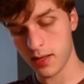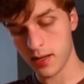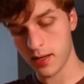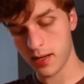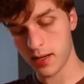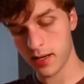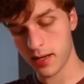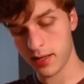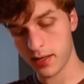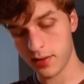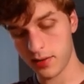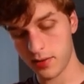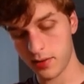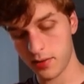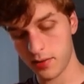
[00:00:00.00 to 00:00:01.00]
and I can
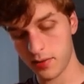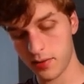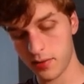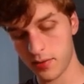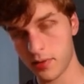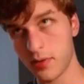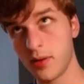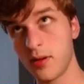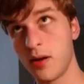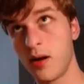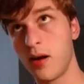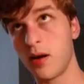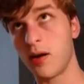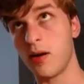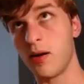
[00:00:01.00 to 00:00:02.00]
do
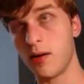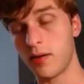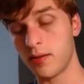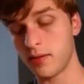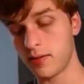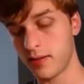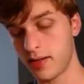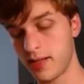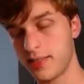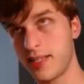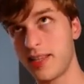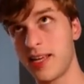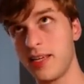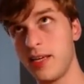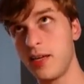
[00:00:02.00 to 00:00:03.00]
rr and set
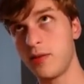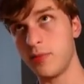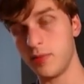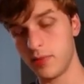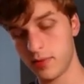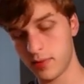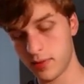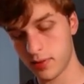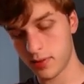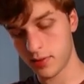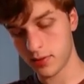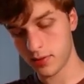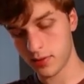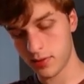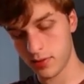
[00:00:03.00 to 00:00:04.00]
that equal
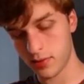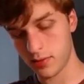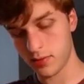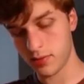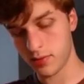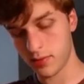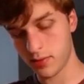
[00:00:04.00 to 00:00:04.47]
to